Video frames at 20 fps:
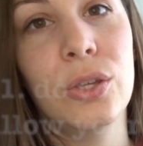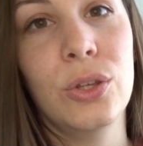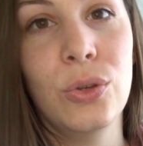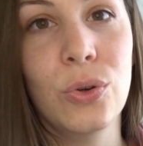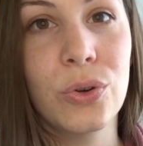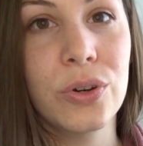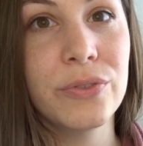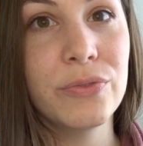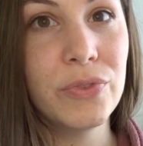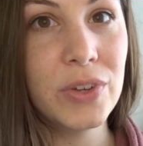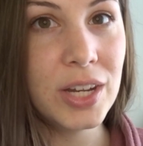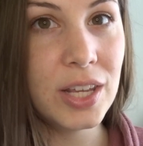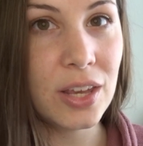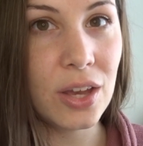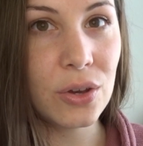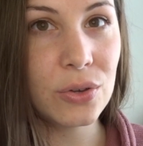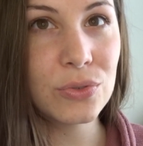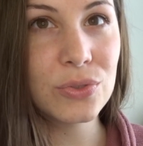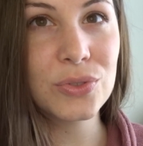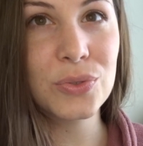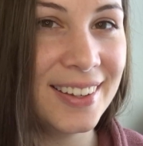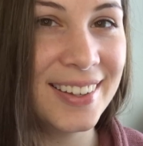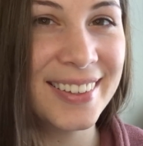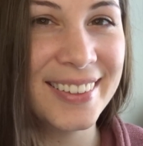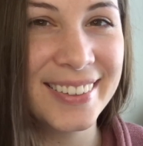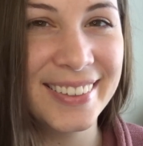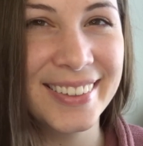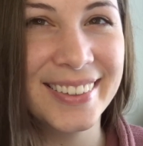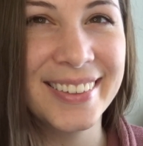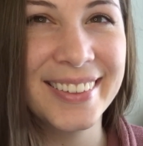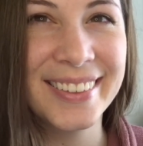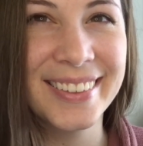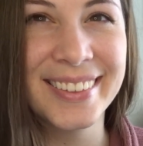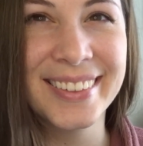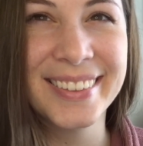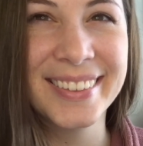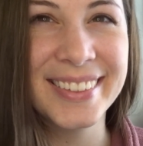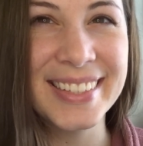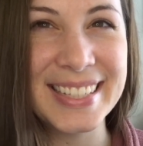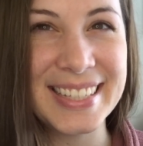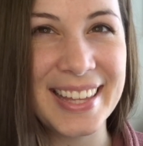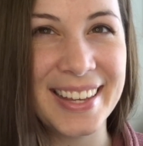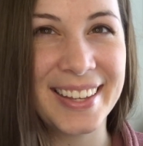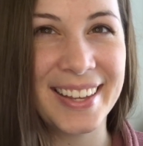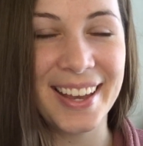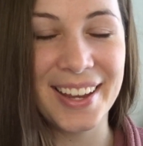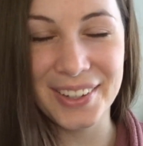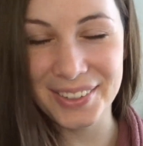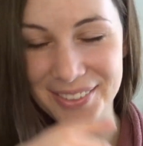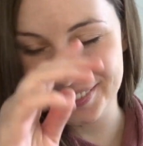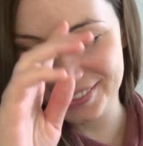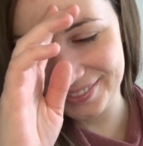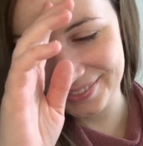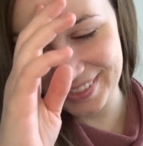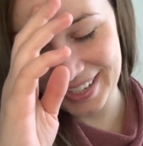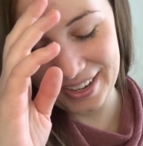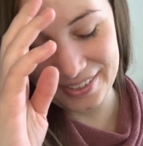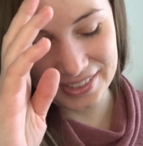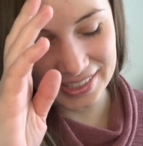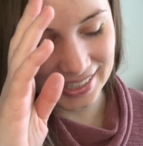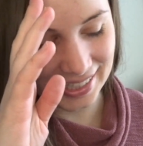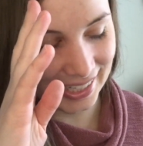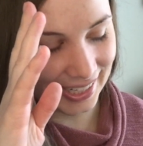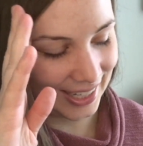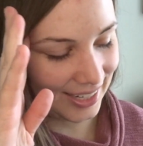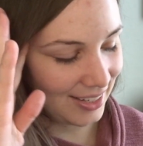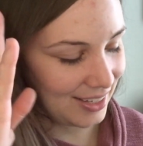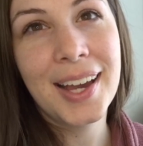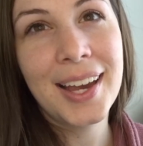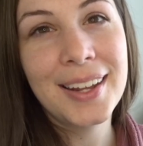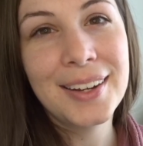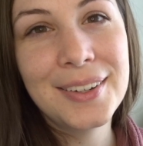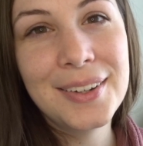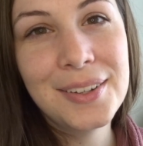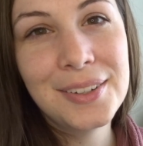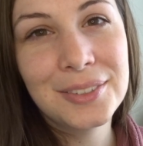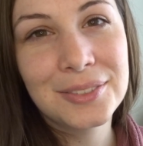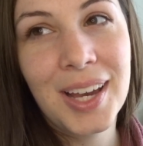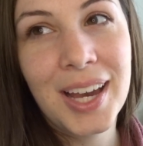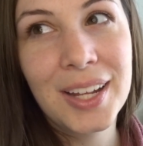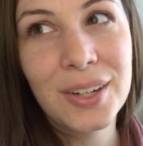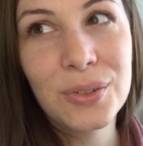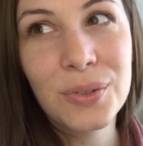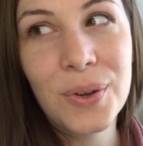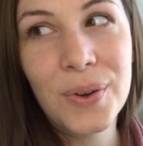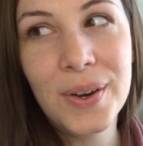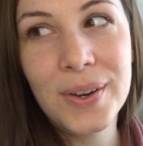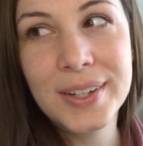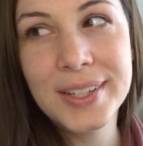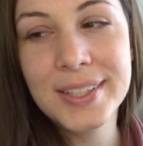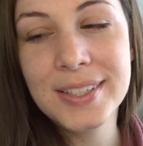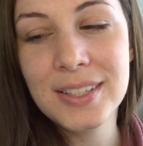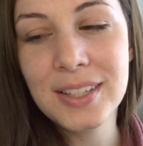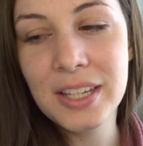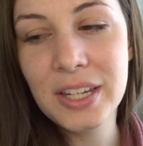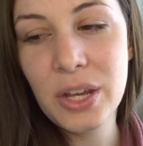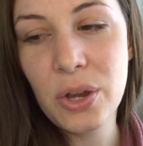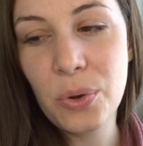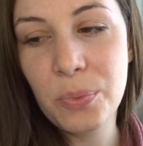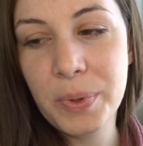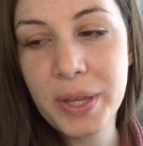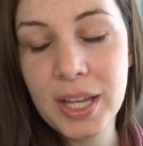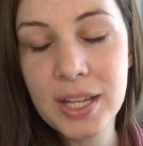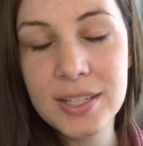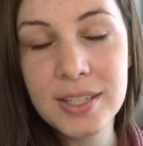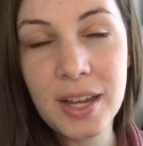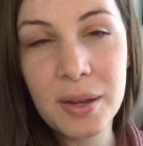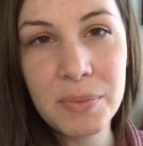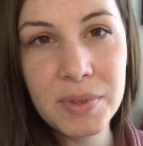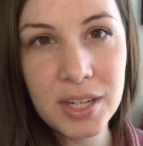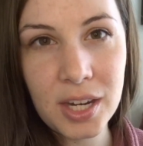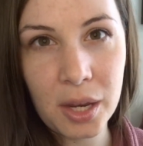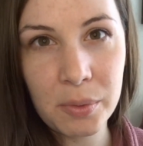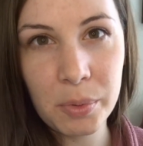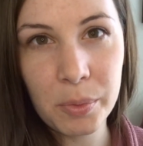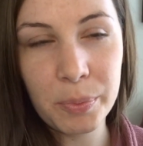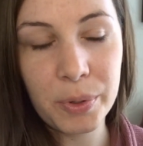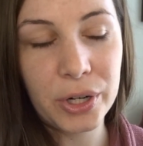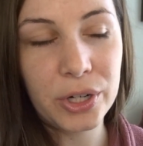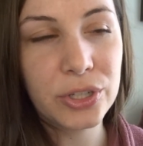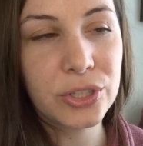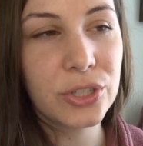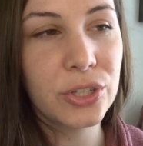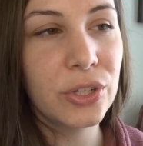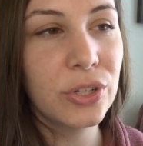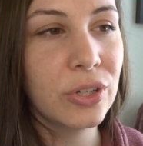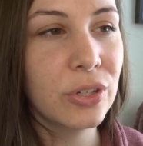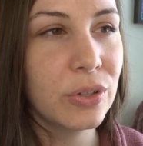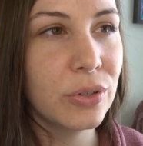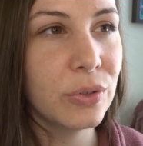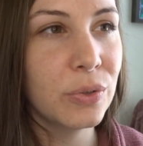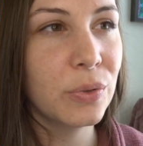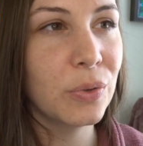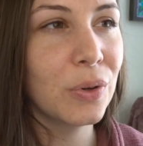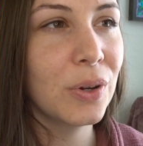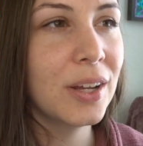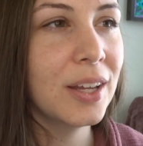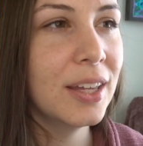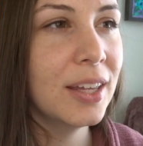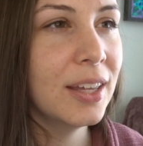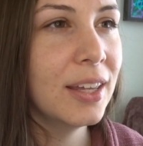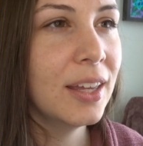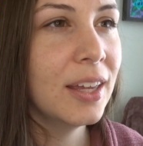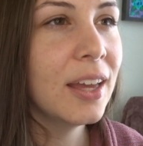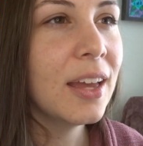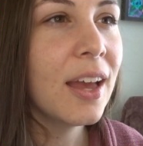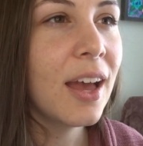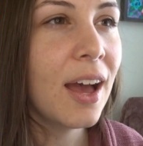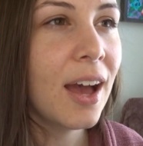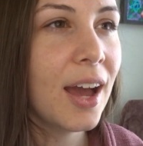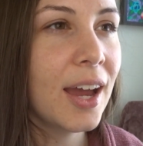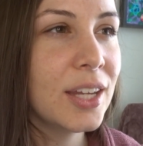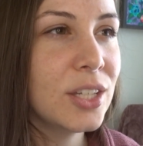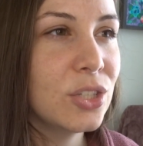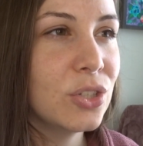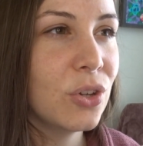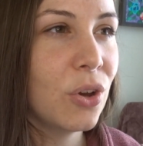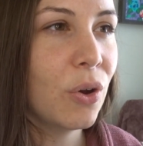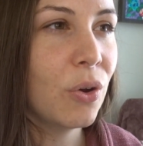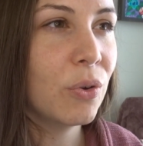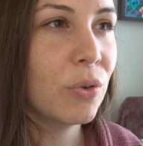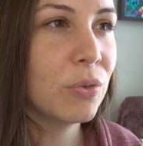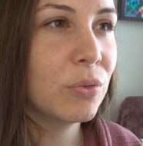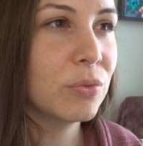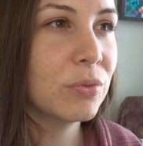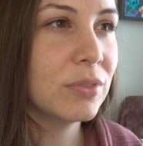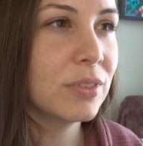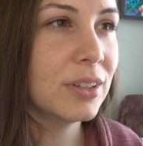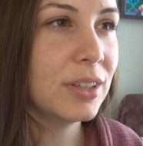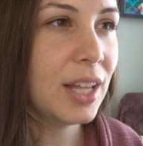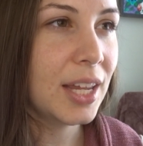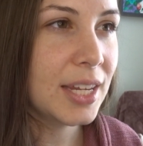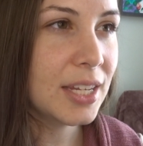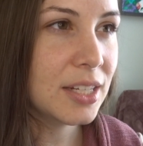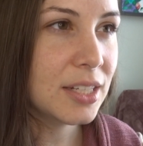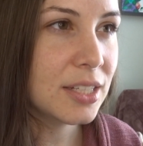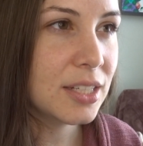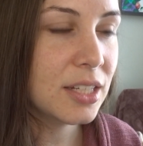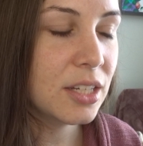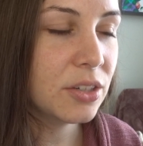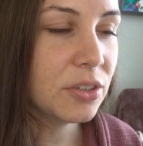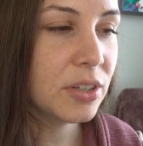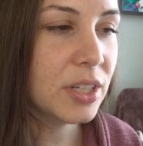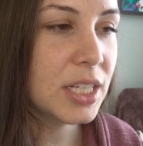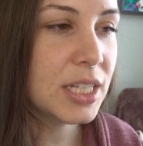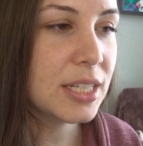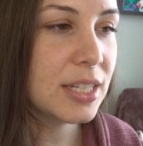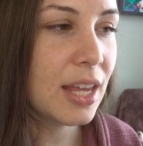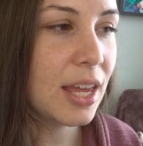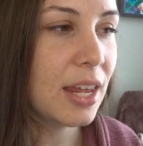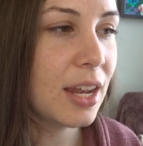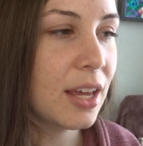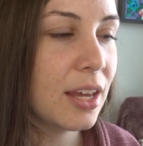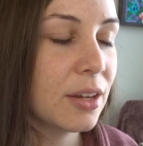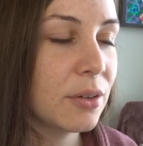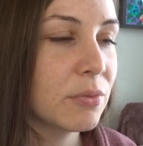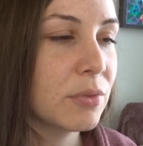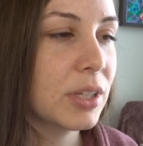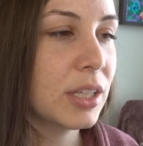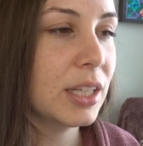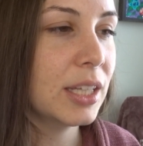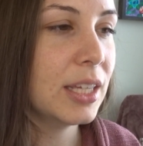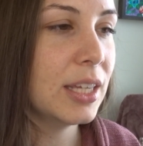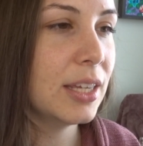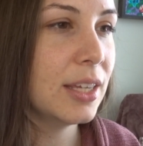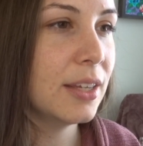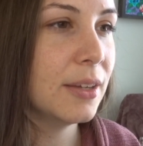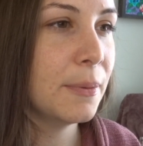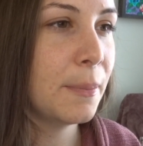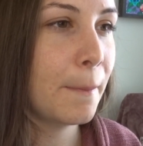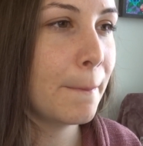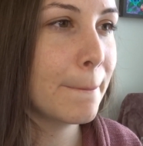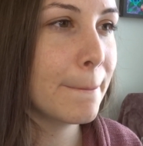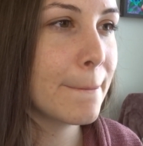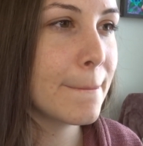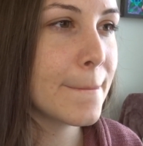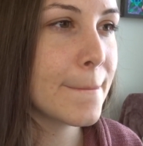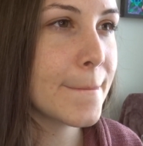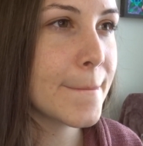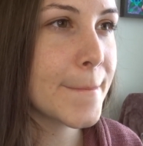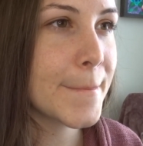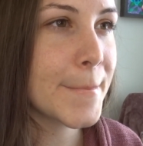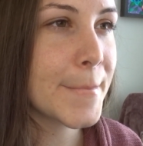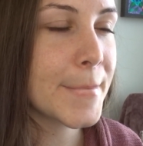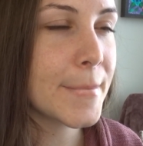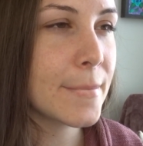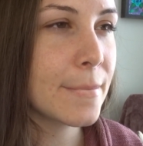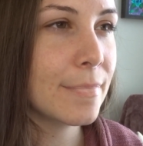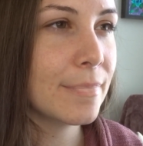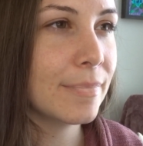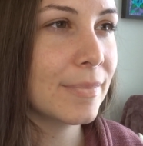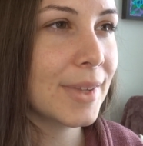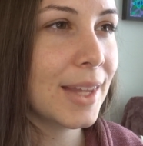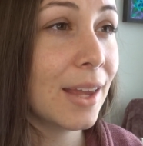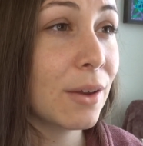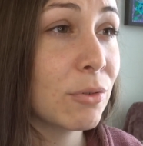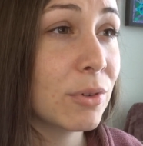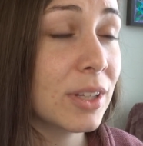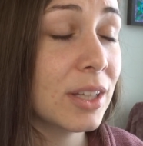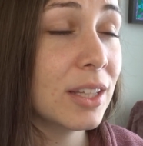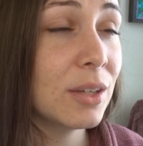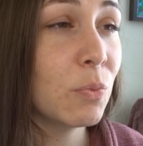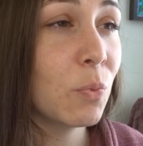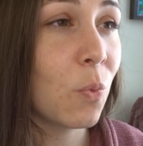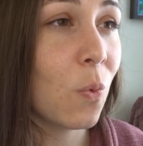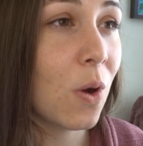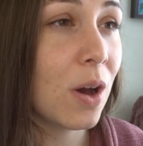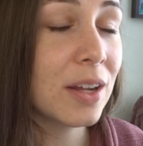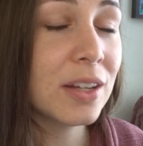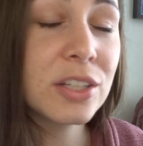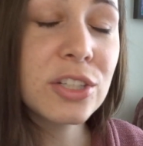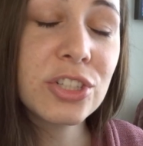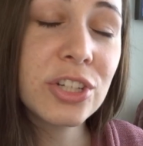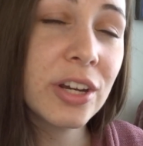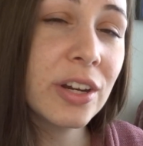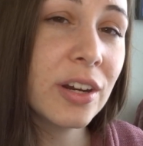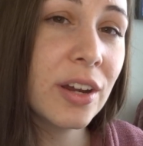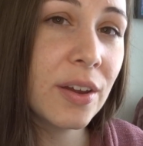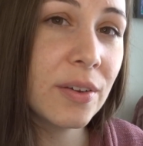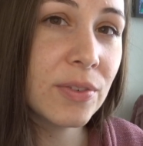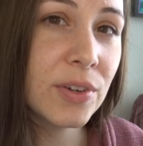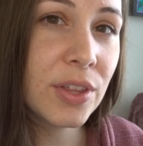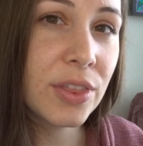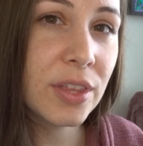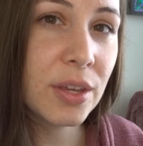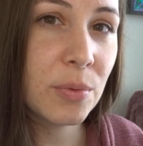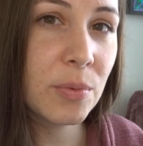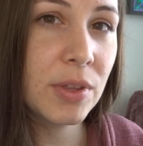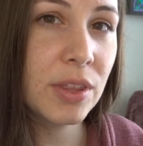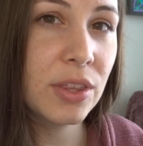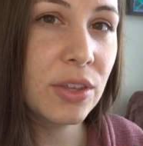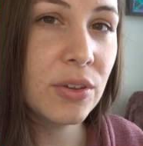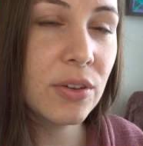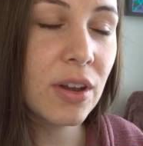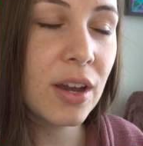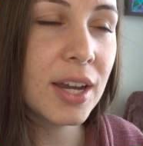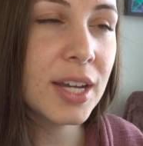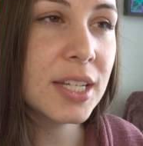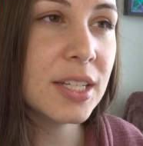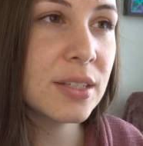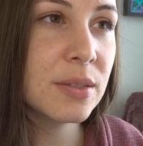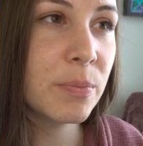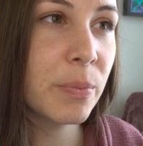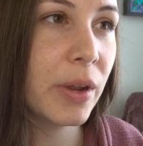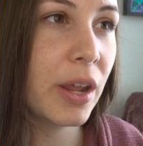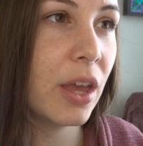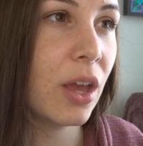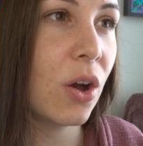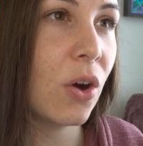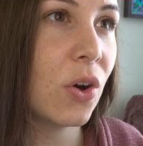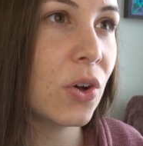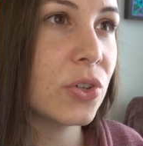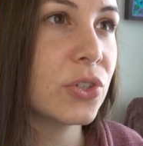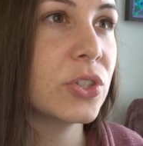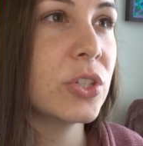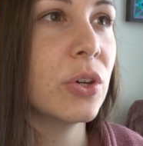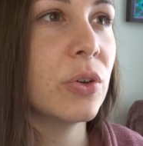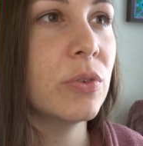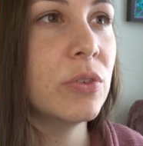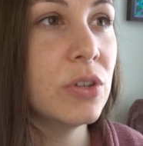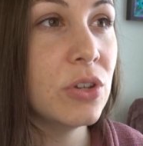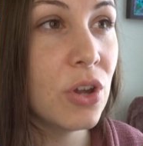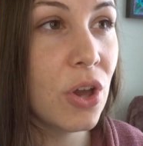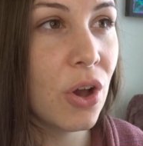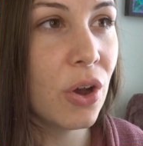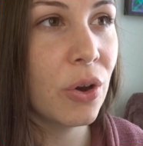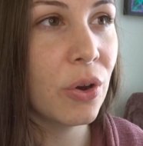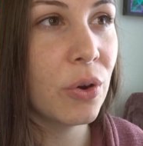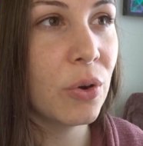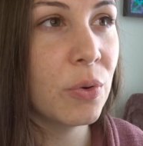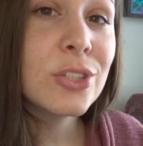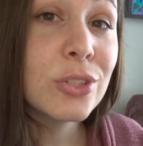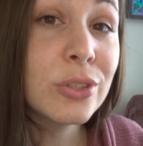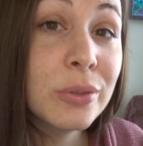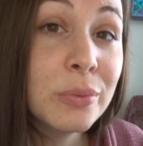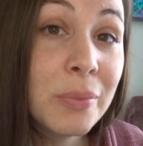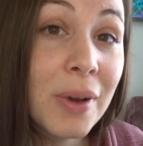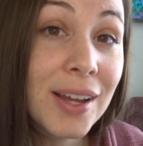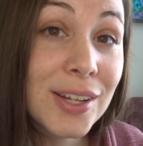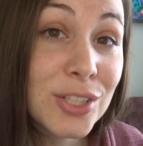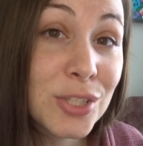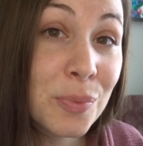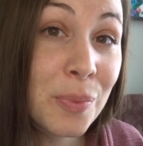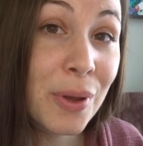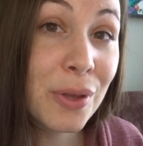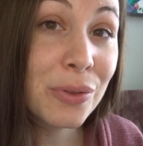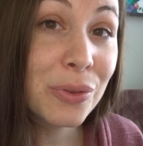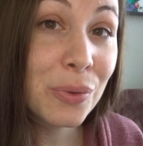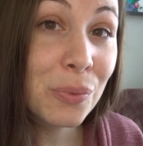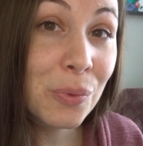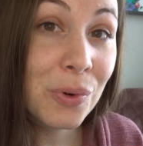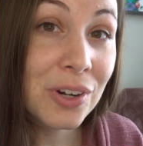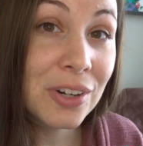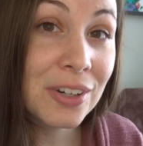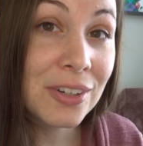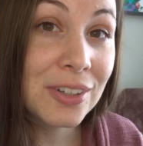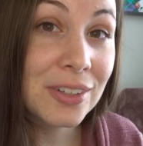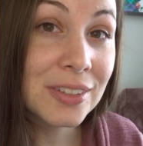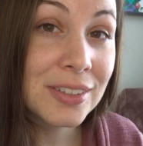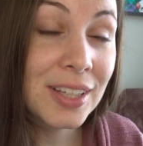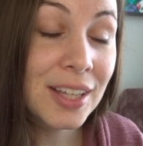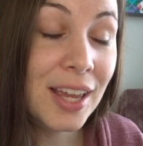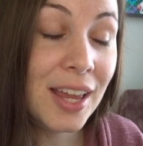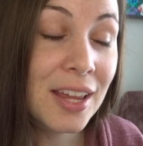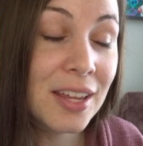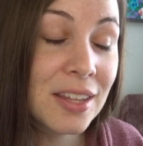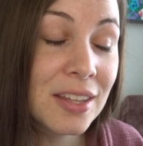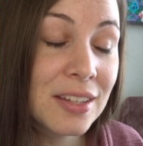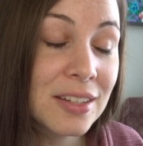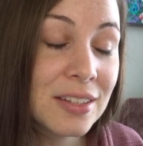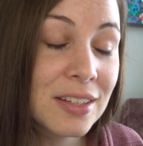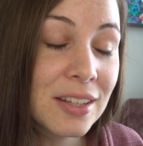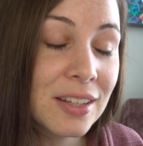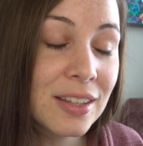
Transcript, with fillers: your videos? Does that count? Not really. I know. I don't honestly know because I'm the type of person who I don't like secrets and I really, I really want to share everything with you guys, but I also know too much about the world and